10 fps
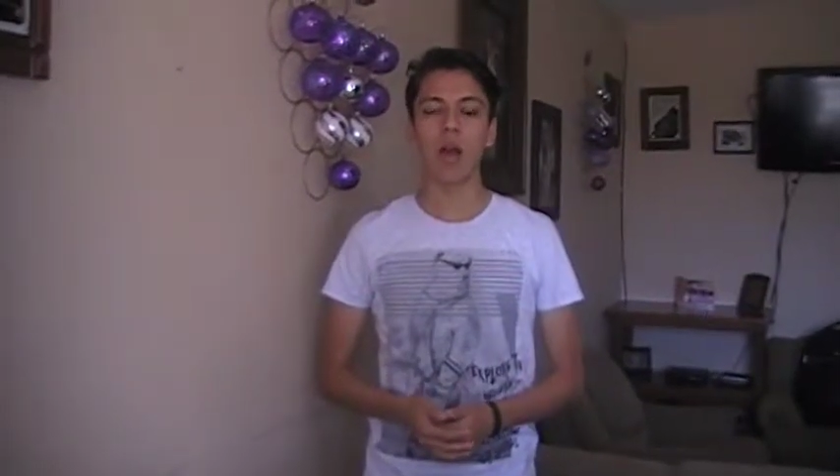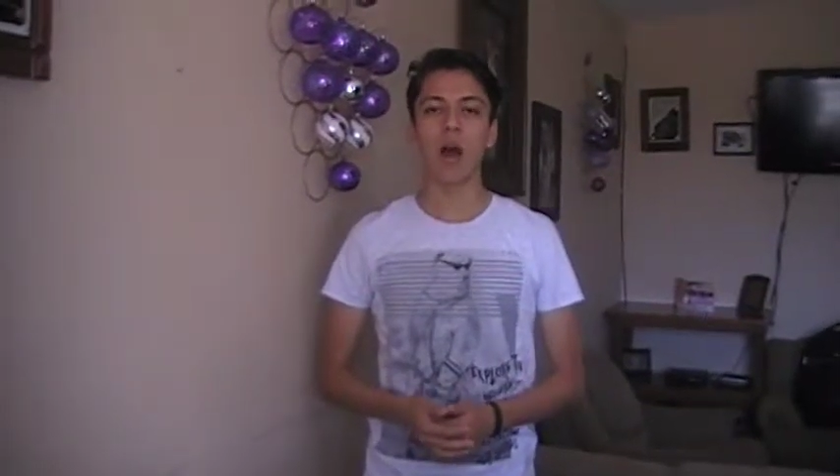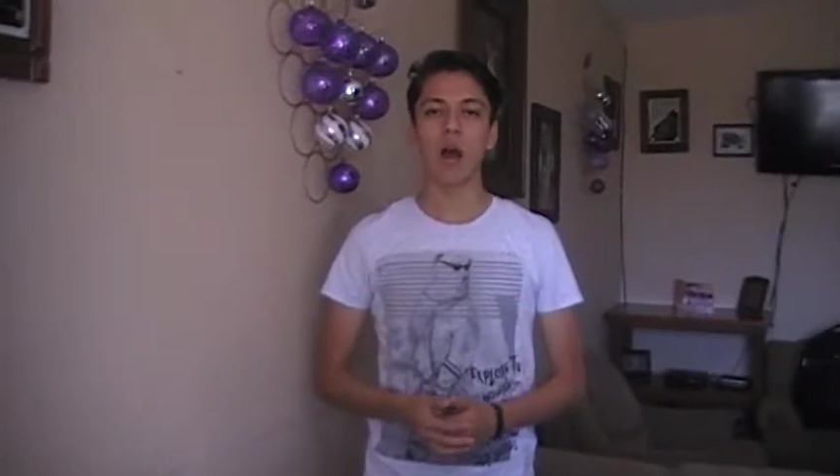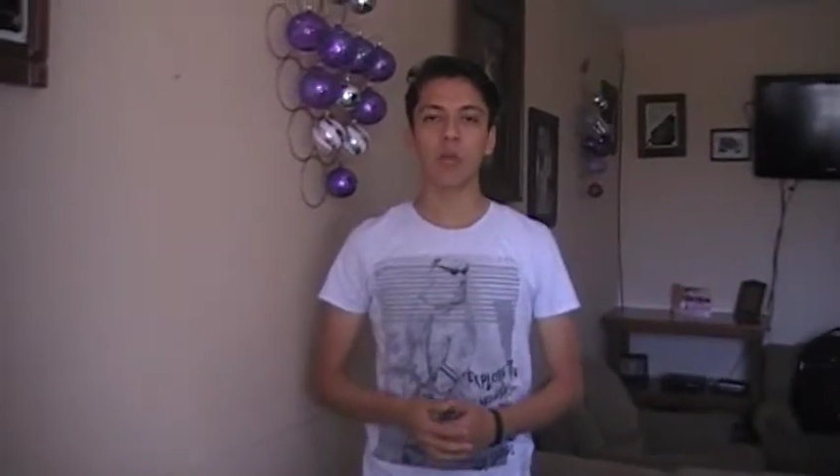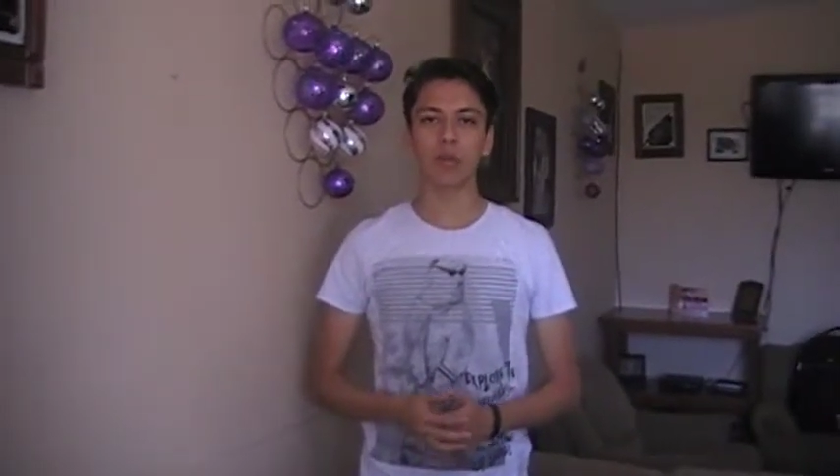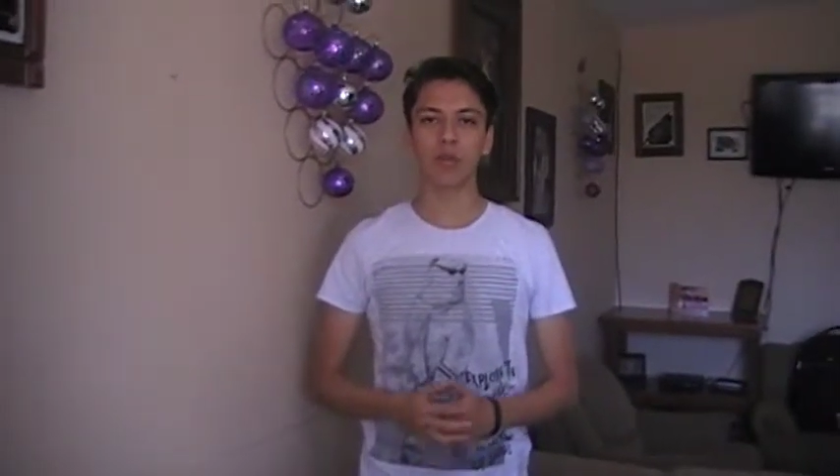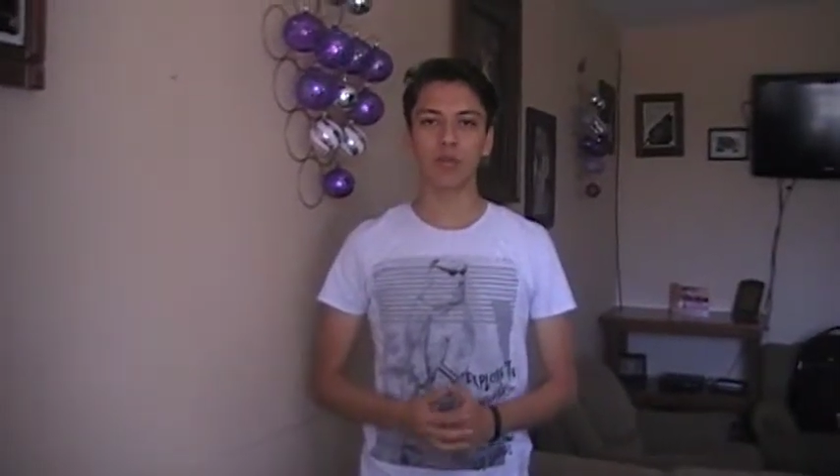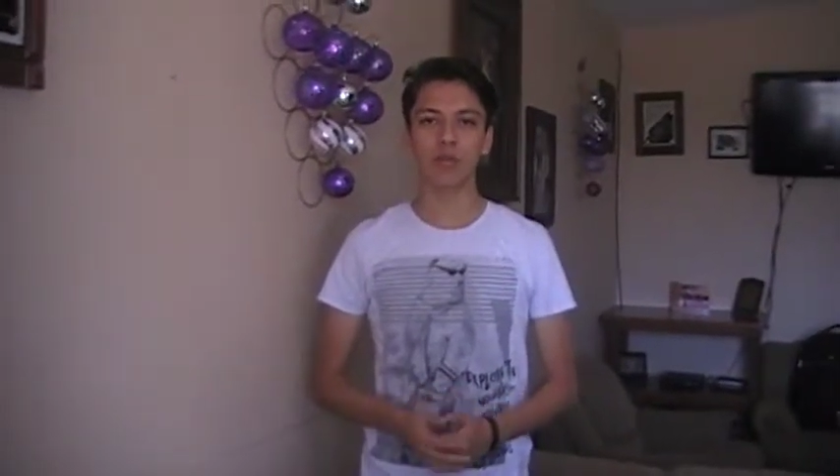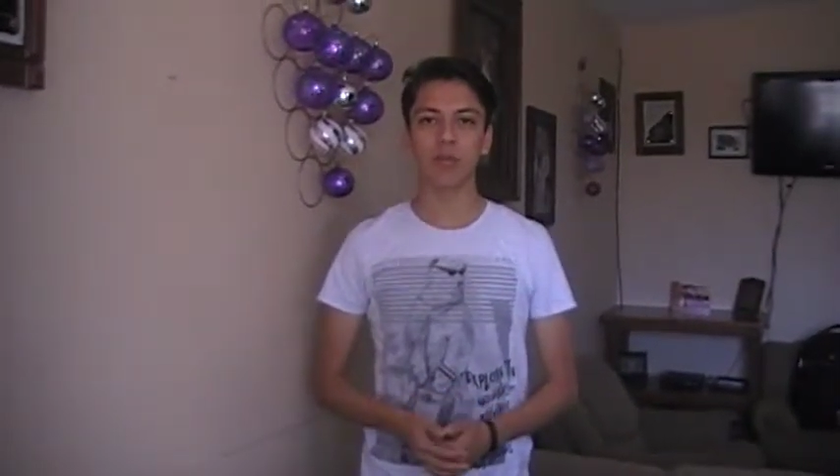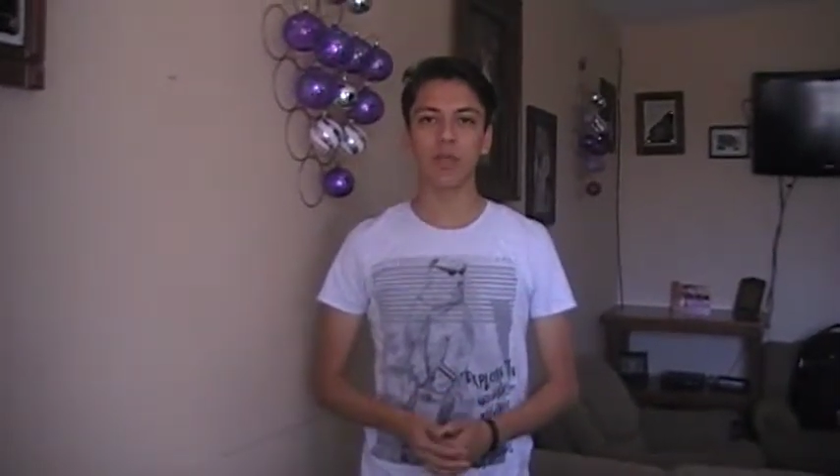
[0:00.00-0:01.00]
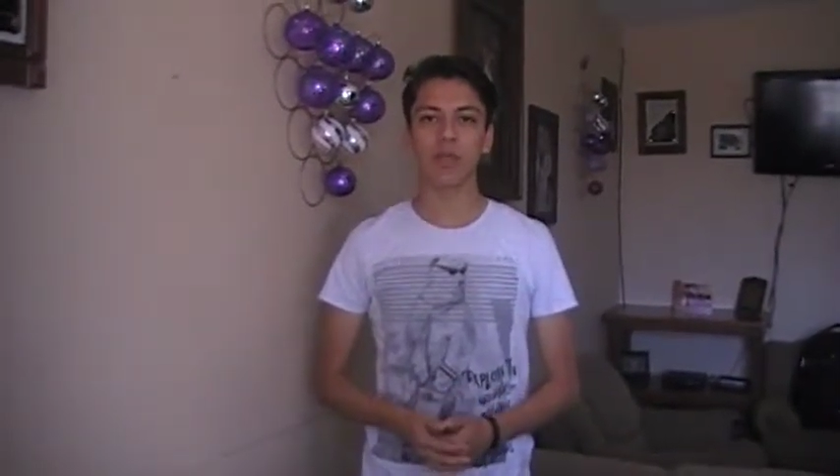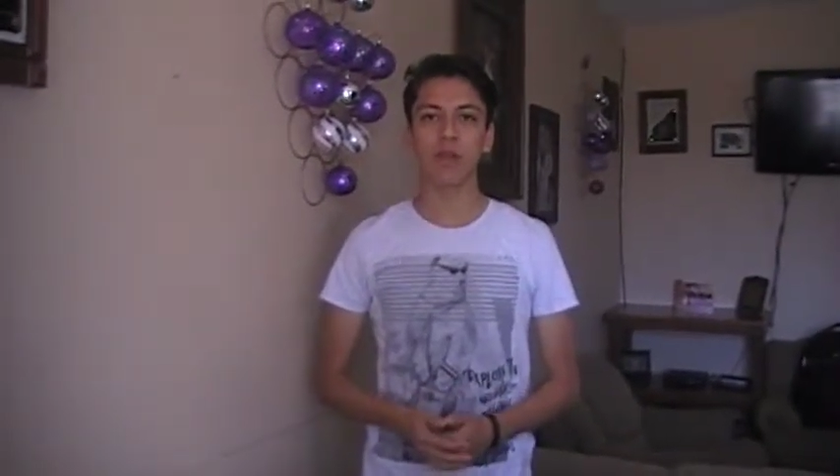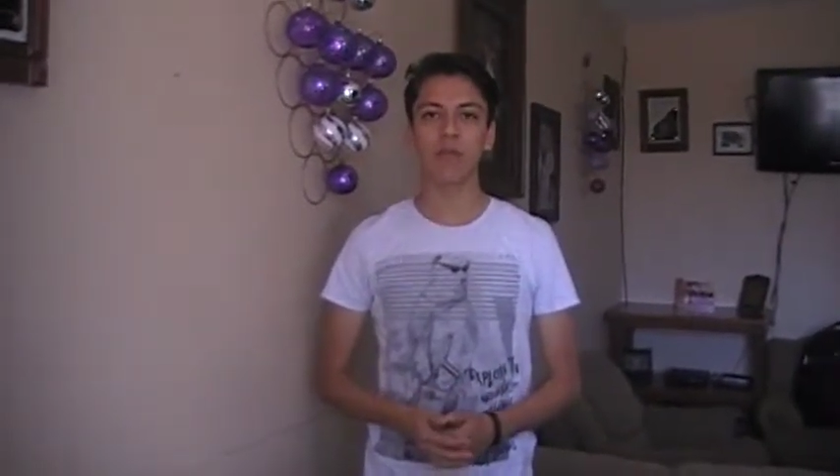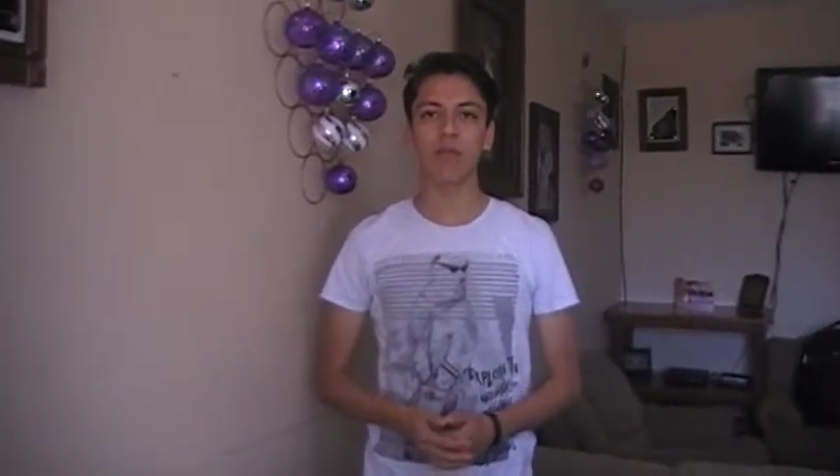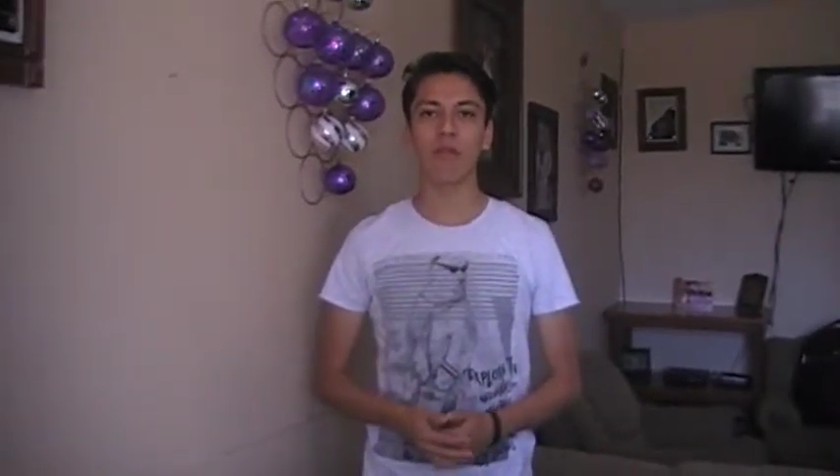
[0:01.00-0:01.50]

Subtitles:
I want to prove to myself